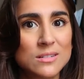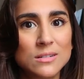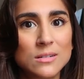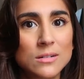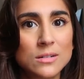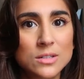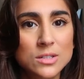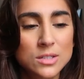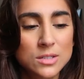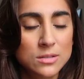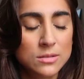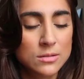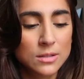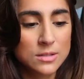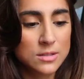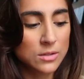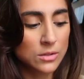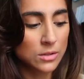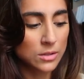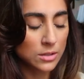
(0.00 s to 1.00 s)
oh, it just
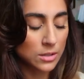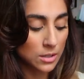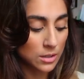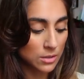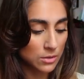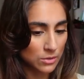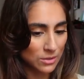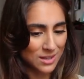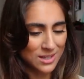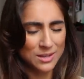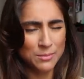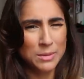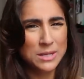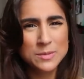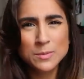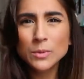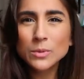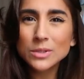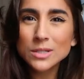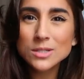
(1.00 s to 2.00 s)
doesn't look good or like it
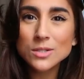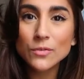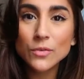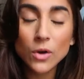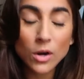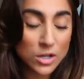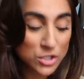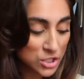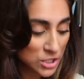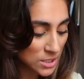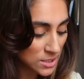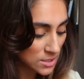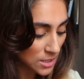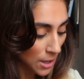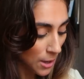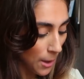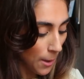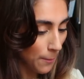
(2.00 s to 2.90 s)
makes me really self-conscious.